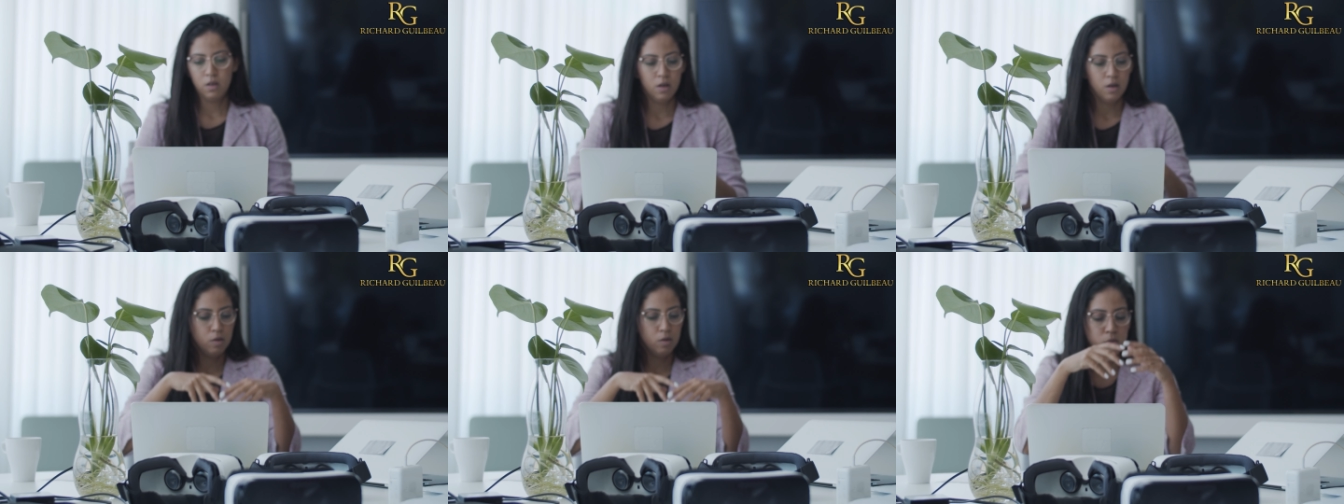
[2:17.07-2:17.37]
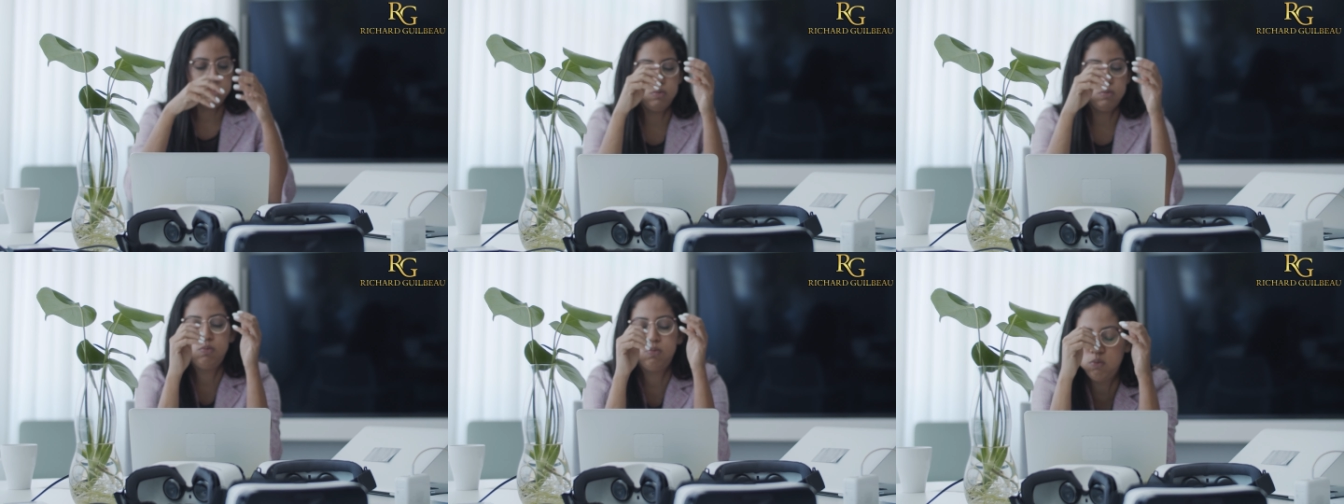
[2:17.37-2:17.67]
go and get
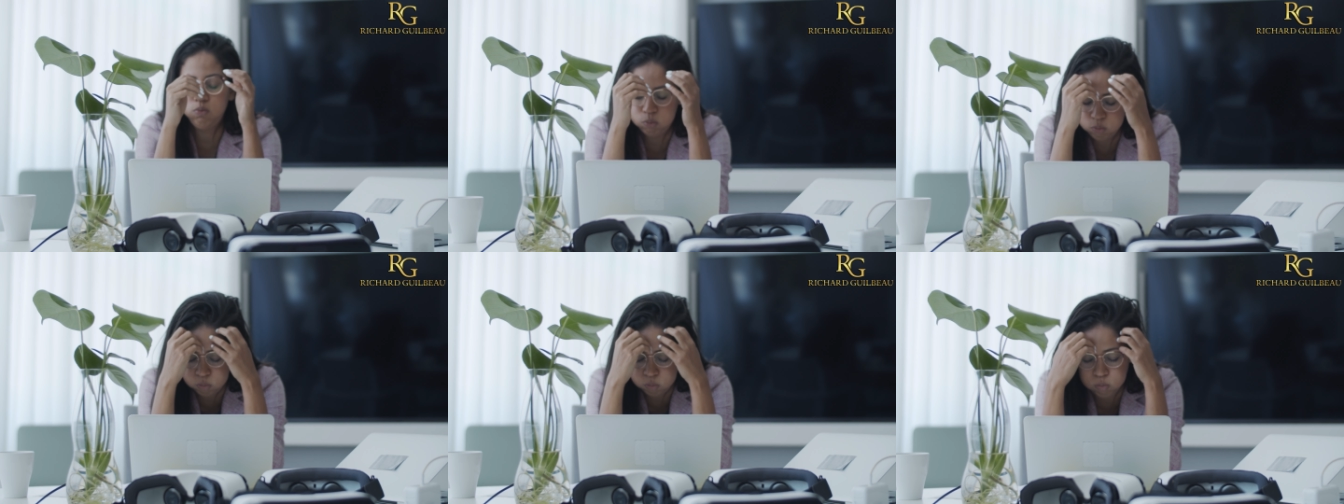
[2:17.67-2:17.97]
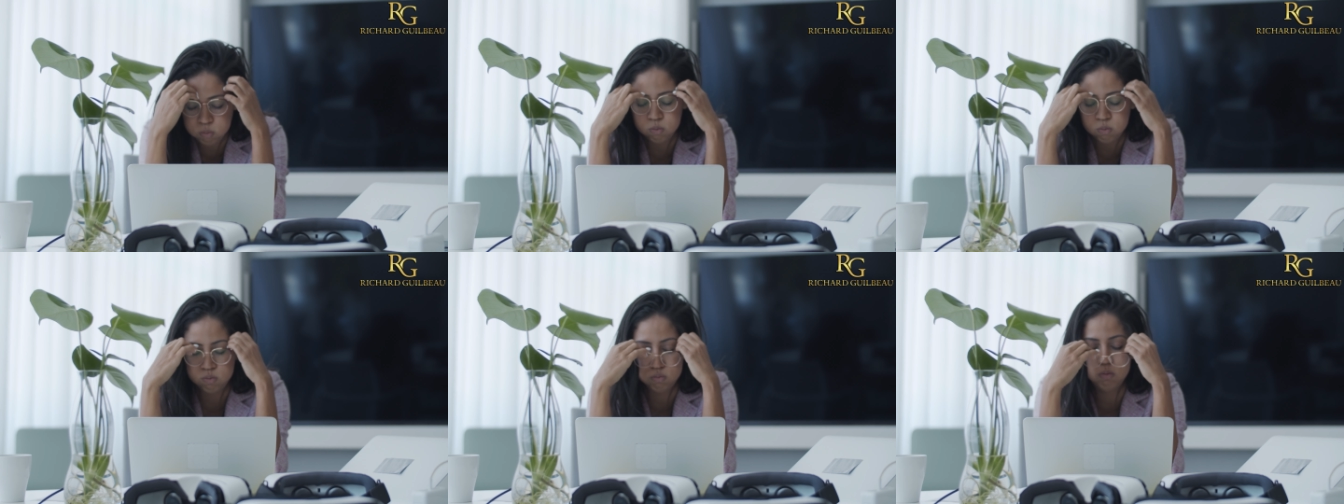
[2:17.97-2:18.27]
funding because your
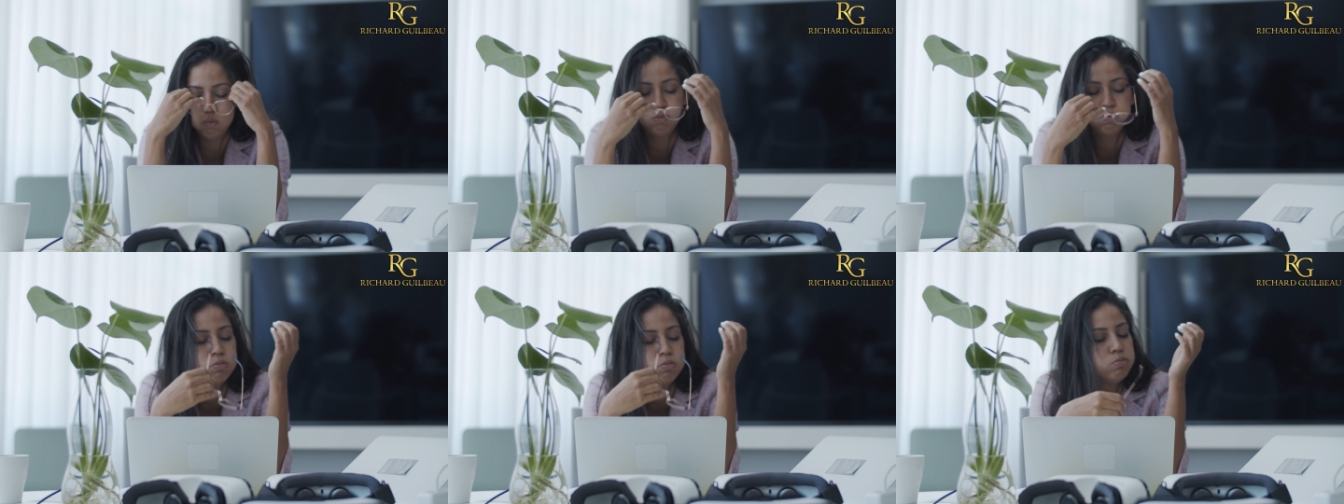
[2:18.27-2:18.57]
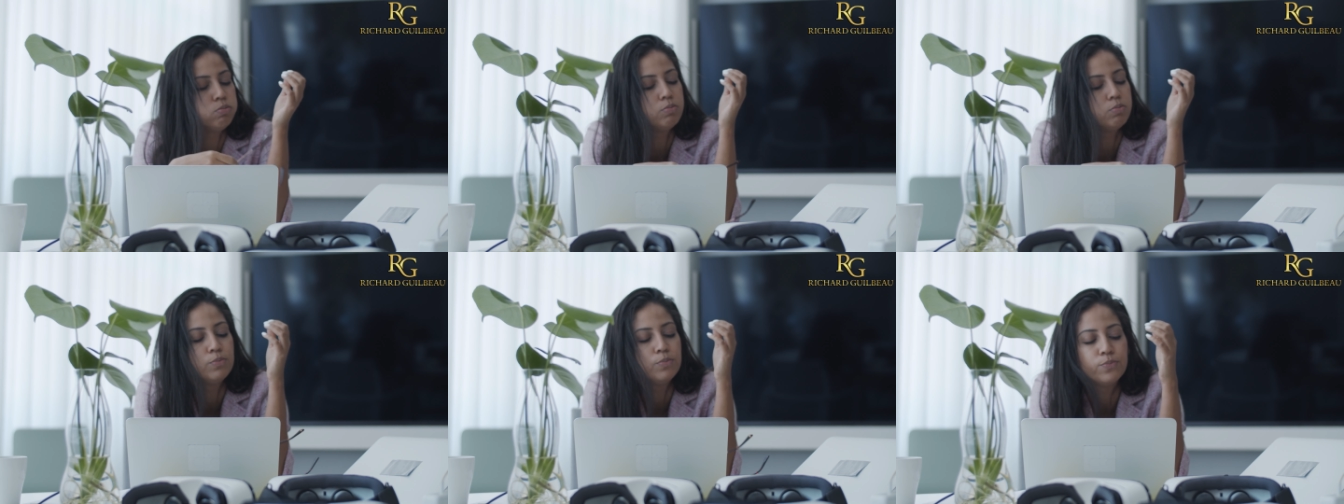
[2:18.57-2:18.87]
profile is too
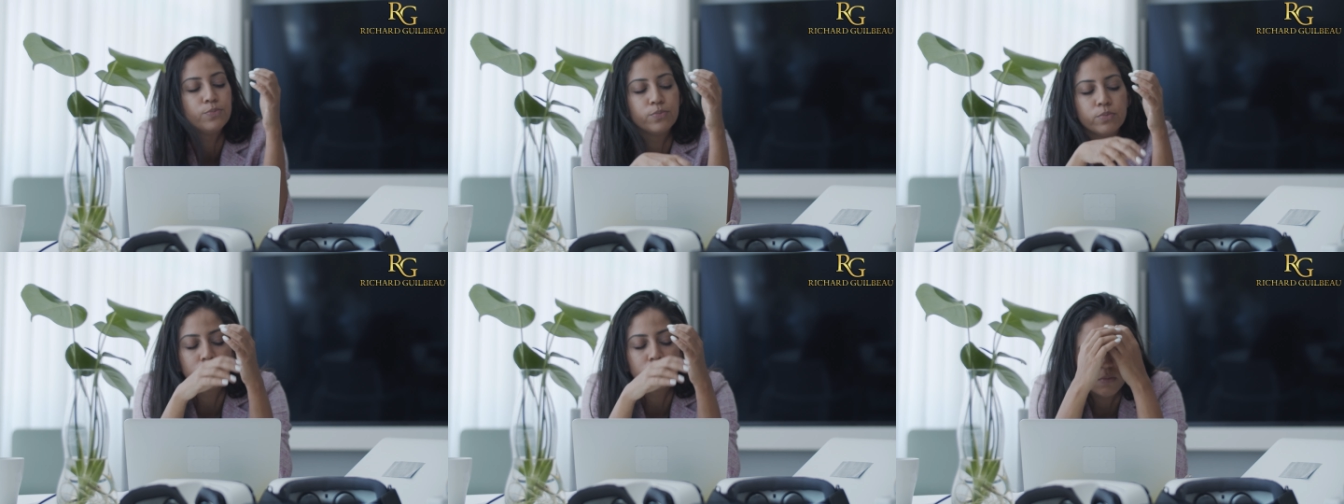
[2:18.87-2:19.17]
thin.